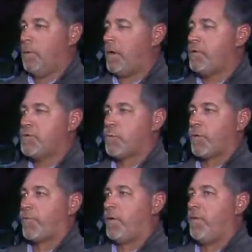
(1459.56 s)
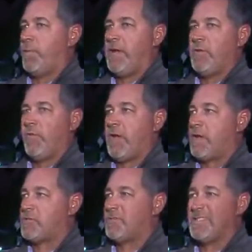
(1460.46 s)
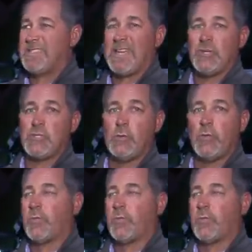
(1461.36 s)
When I used to work for other manufacturers, it'd take two to